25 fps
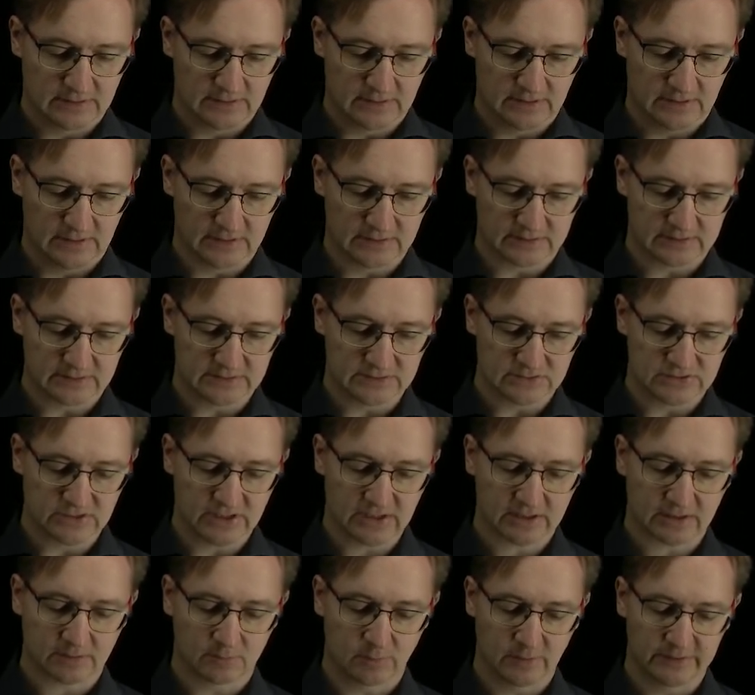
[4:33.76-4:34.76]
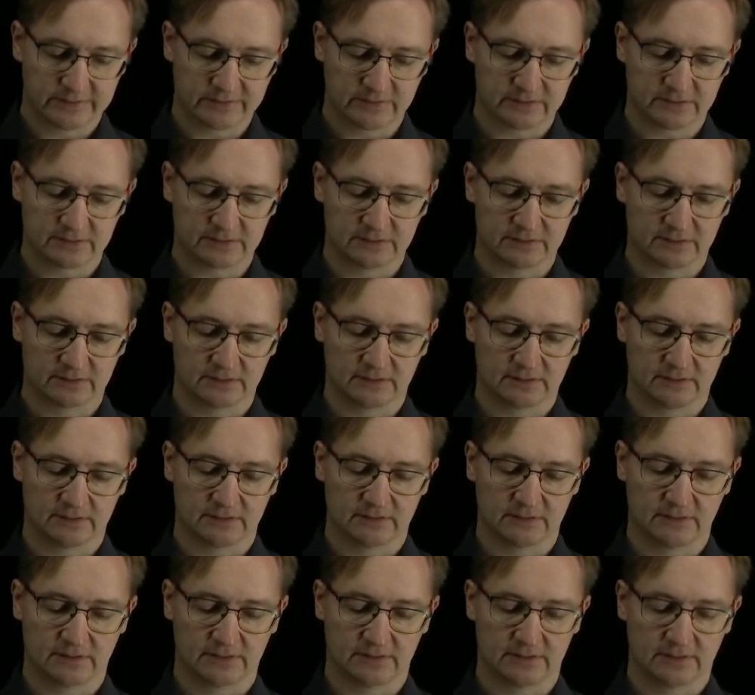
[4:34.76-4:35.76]
I can check whether
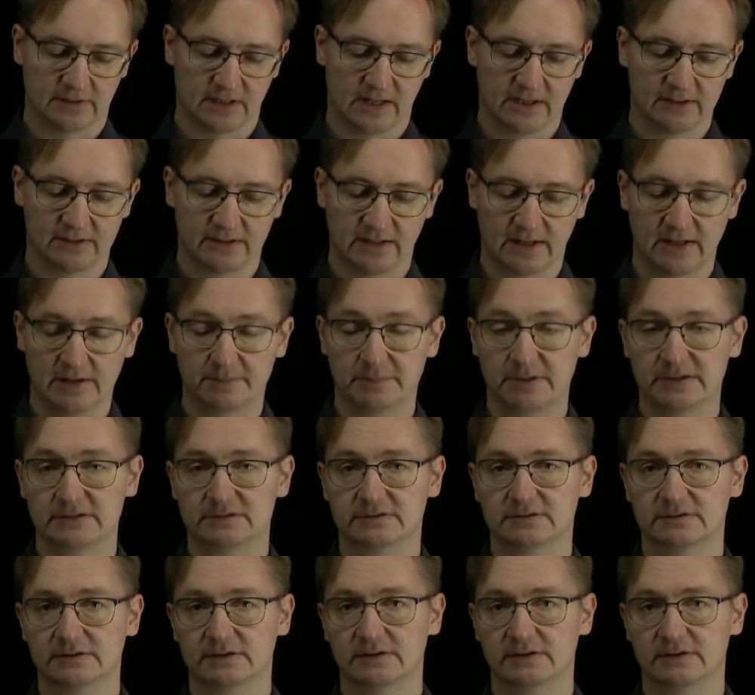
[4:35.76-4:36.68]
an element